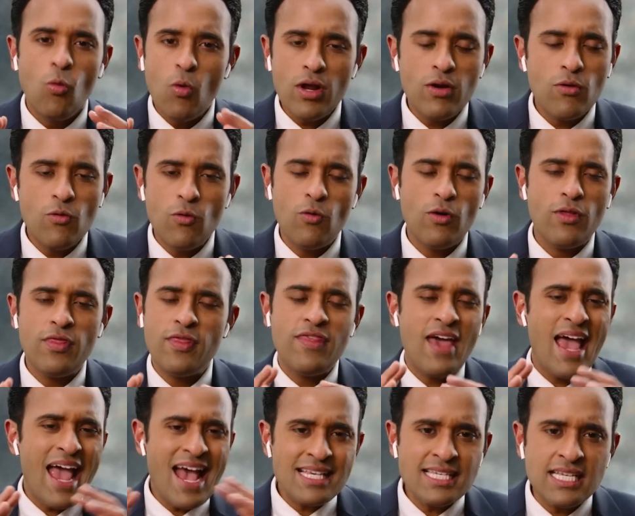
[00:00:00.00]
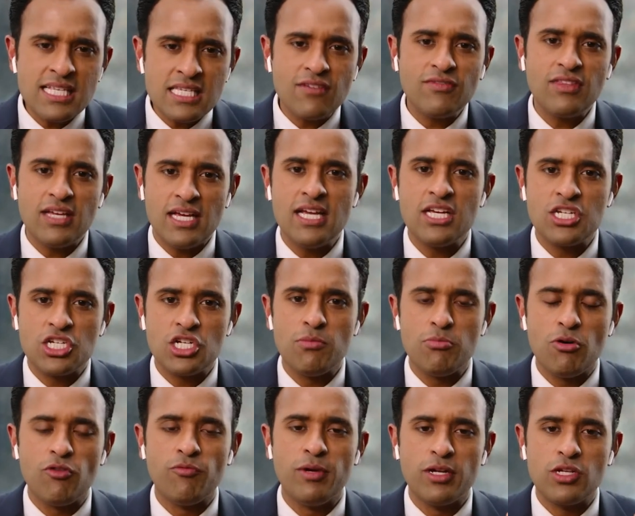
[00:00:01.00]
What the essence of the
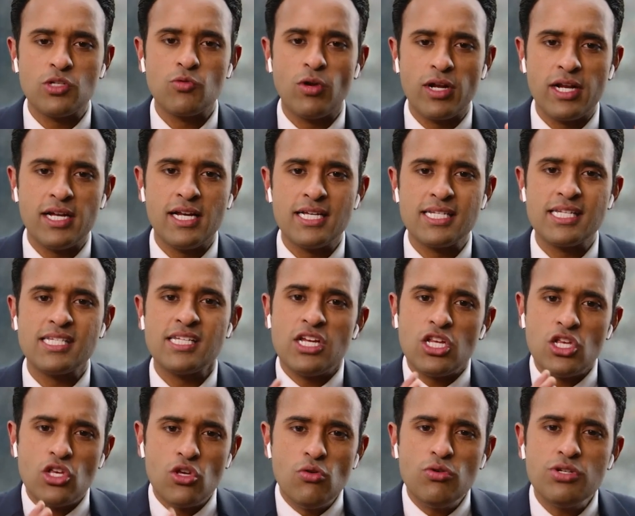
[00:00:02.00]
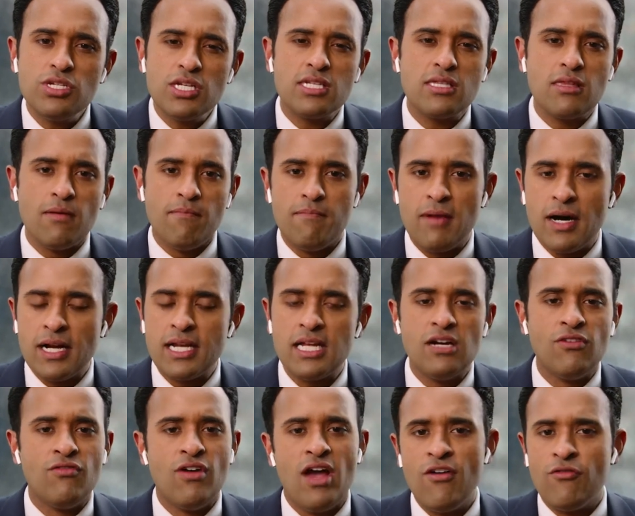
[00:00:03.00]
ESG movement is what it does is it uses the
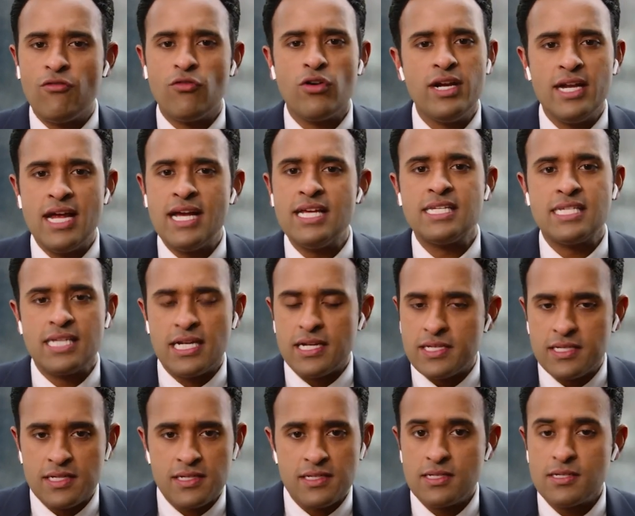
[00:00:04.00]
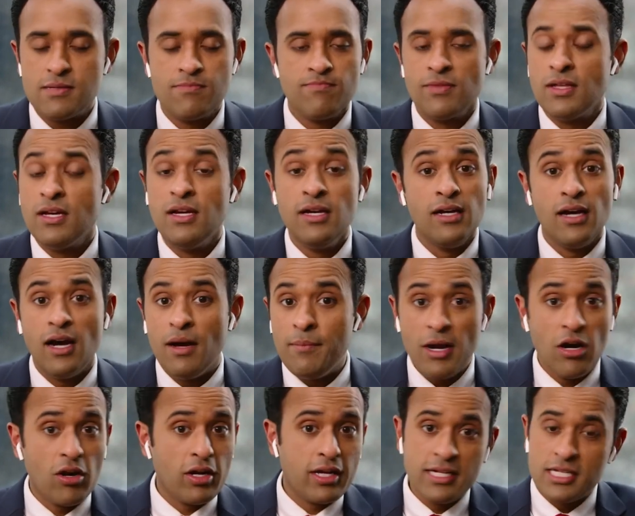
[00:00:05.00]
money of everyday citizens,
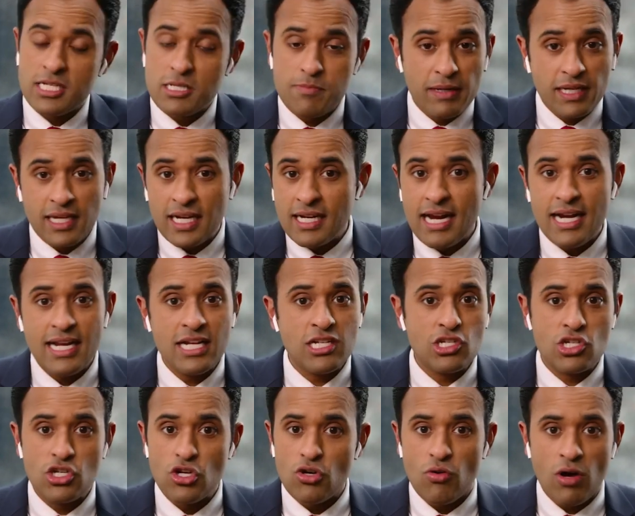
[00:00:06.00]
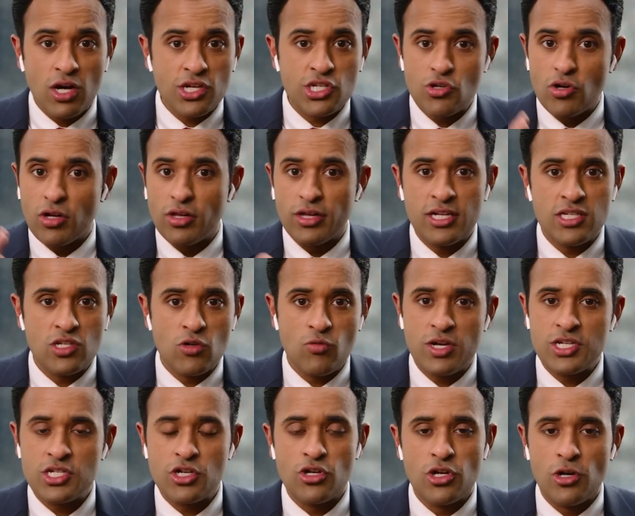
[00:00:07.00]
Americans, but Canadians too, Australians and
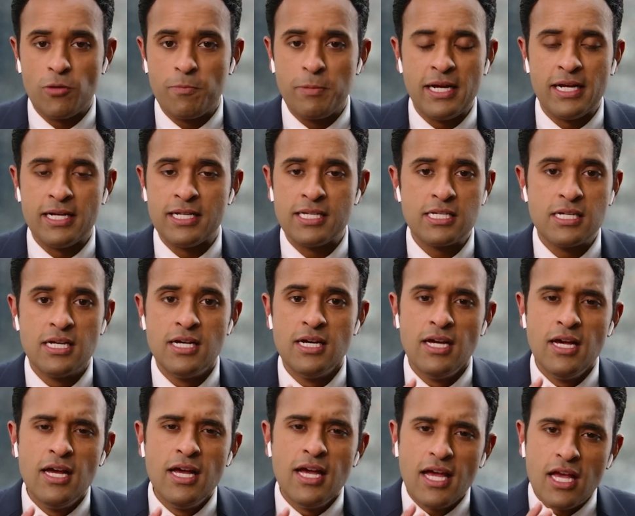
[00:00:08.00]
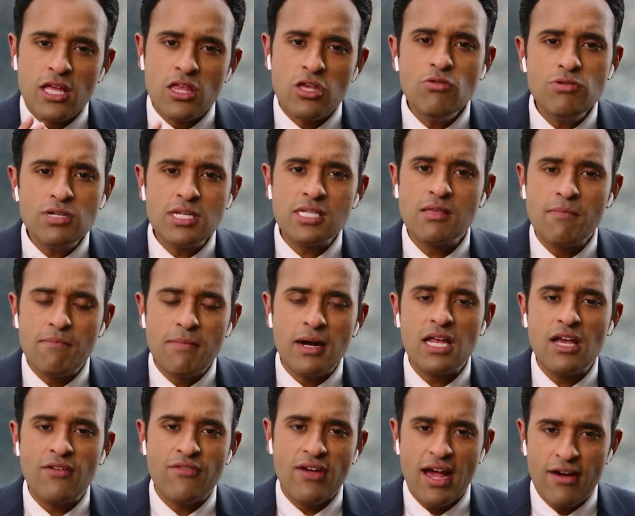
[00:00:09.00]
Western Europeans. It uses the
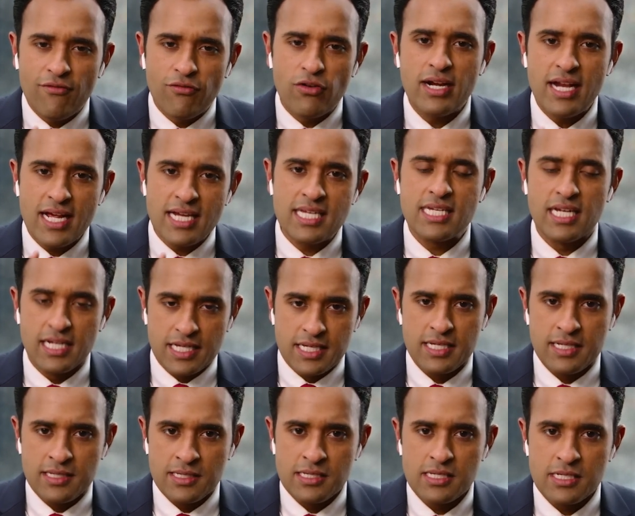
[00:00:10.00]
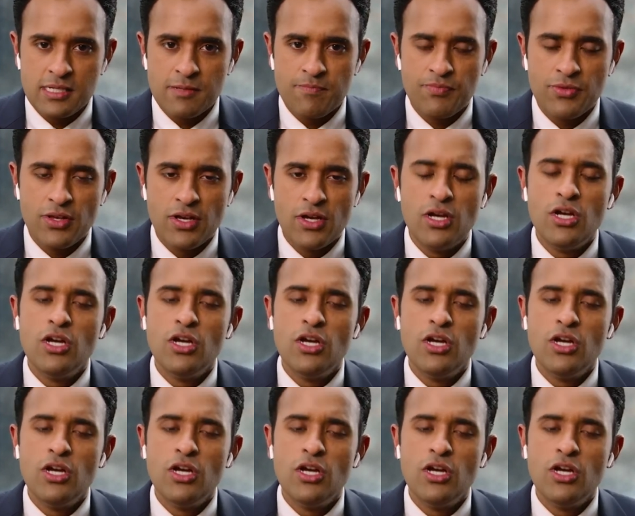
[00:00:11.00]
money of everyday citizens